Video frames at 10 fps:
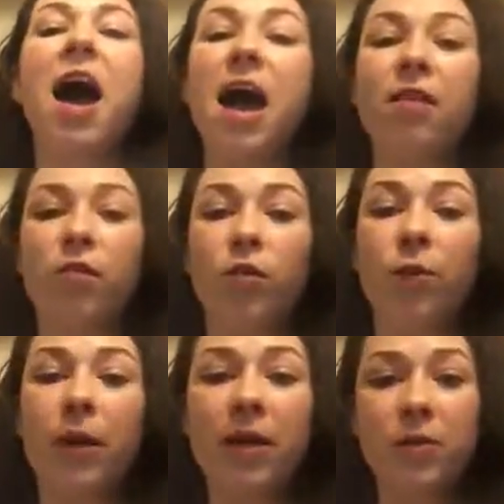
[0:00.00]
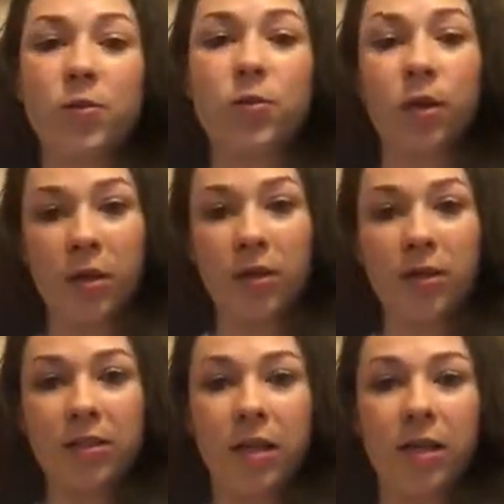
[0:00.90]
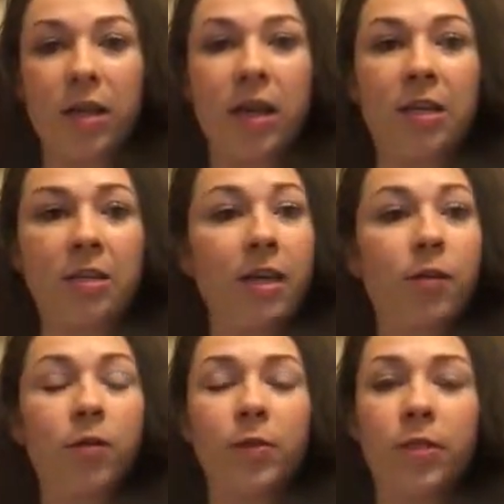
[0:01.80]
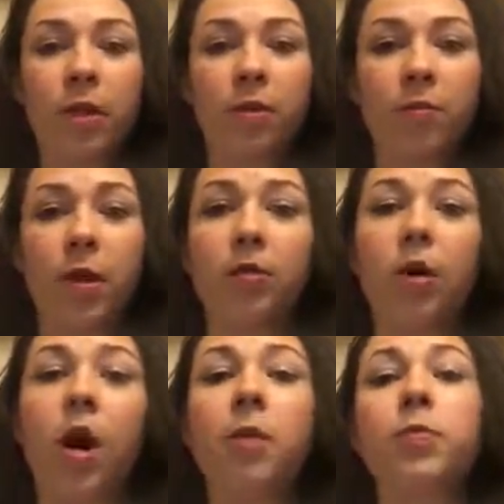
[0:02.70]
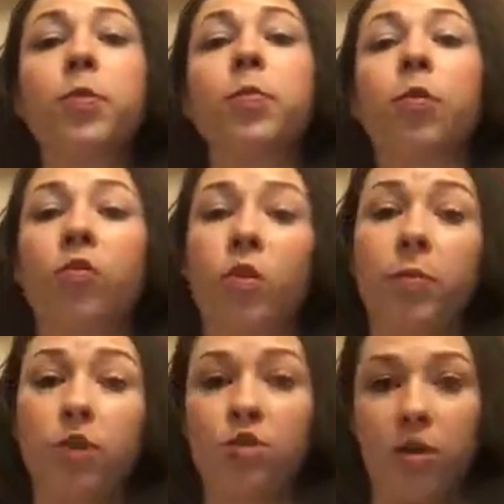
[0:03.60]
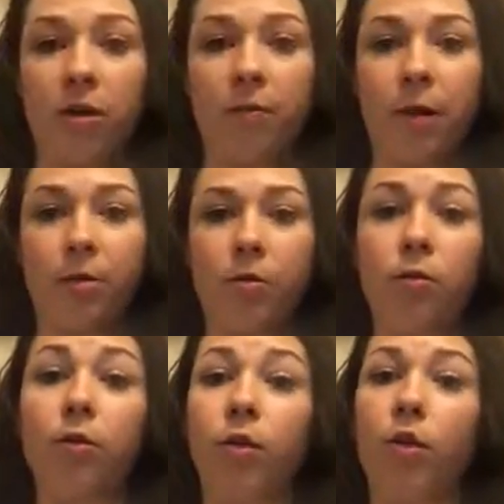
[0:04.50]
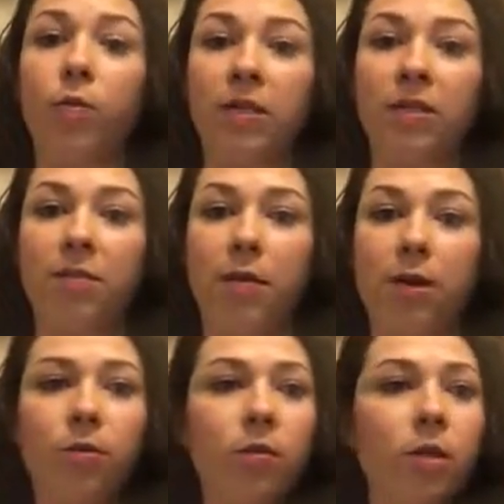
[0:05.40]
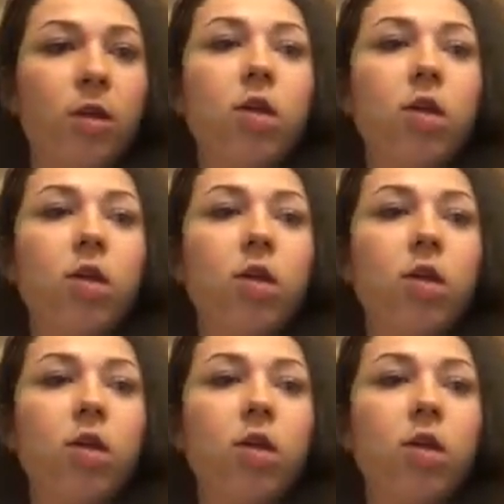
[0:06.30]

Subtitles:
Hi everyone, my name is Brianna Quintana, and today I'm going to be talking about the Optimum Performance Training Model, or the OPT model.